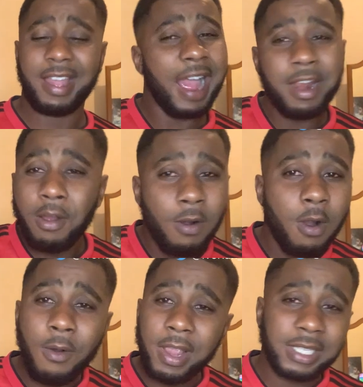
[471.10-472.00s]
I don't
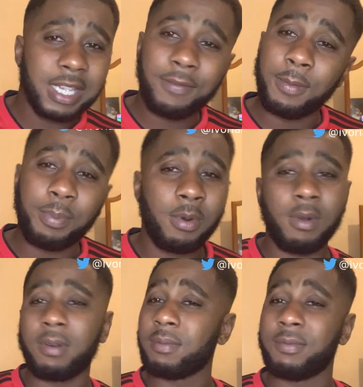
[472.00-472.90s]
always give you
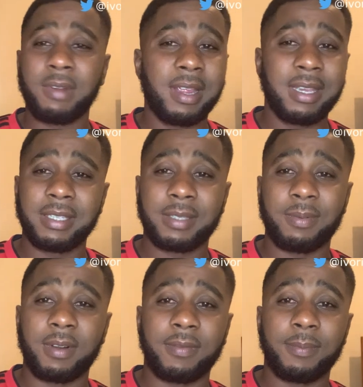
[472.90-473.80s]
poor ratings,
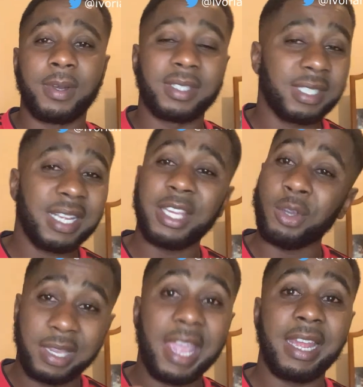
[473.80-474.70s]
bro. But today,
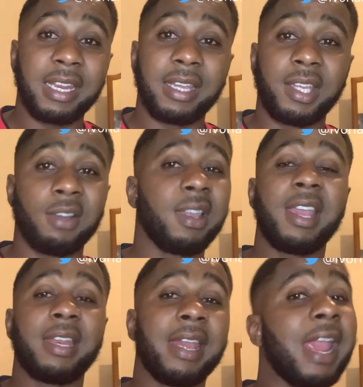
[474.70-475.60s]
you're getting it.
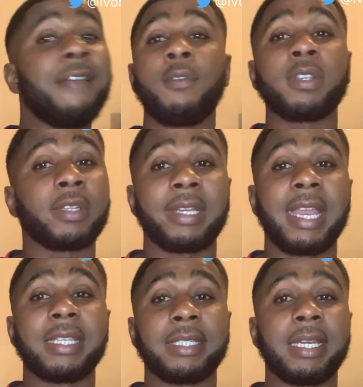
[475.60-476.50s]
Everyone's going to
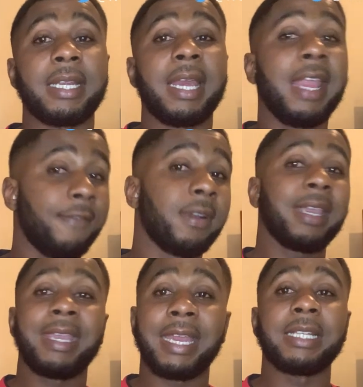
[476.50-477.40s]
get it today. Like, everyone
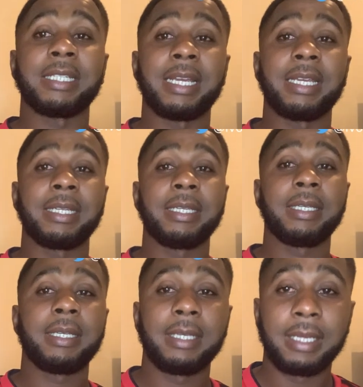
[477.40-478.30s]
can get it tonight.
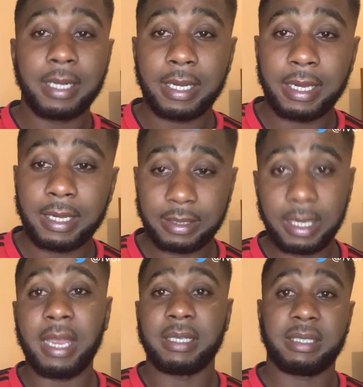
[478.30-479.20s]

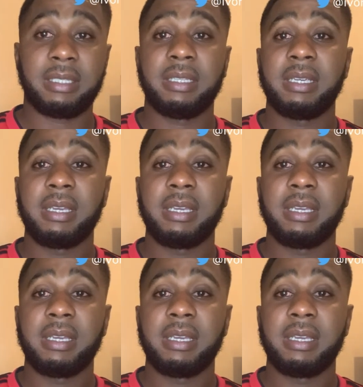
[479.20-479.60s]
Yes.